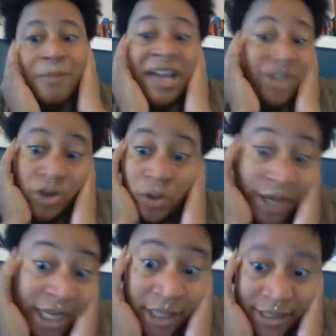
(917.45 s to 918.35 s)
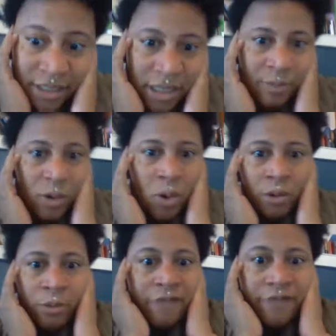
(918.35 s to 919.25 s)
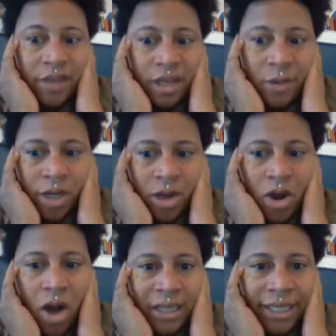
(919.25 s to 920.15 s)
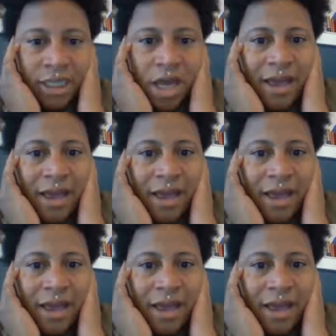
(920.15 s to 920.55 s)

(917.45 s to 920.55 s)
magical realism or whatever they want to call it,